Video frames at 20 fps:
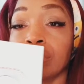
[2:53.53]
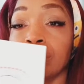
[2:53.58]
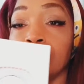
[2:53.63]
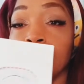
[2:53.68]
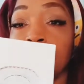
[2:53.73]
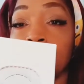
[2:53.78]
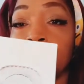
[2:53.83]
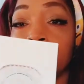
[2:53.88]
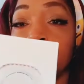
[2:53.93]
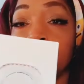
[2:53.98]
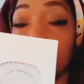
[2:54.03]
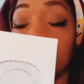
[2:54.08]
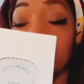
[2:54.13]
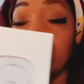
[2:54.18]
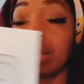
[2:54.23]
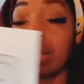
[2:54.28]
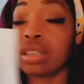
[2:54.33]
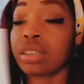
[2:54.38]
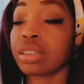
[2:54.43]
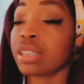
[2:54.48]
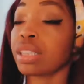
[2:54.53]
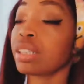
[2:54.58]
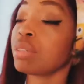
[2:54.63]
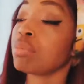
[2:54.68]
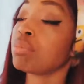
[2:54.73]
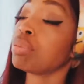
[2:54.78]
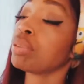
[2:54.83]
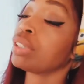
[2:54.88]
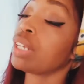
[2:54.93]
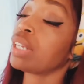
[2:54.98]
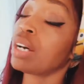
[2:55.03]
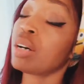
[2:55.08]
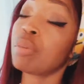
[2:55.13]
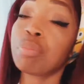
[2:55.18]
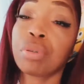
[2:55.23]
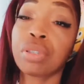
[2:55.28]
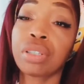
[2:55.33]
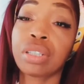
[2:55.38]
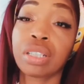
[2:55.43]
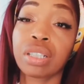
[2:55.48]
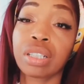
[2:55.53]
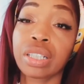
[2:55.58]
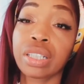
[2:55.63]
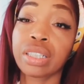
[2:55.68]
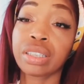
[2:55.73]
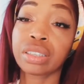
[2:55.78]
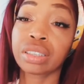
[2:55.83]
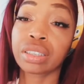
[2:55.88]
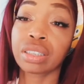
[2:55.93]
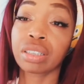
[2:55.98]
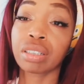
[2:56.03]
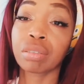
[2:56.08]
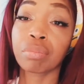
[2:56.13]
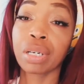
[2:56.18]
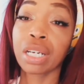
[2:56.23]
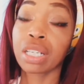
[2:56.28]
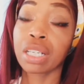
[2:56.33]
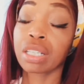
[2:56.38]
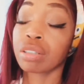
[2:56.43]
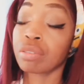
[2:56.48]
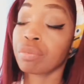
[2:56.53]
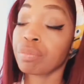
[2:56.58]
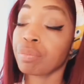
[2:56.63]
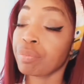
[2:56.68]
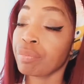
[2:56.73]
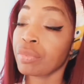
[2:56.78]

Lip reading: Looks like this. I'll put the links at the bottom.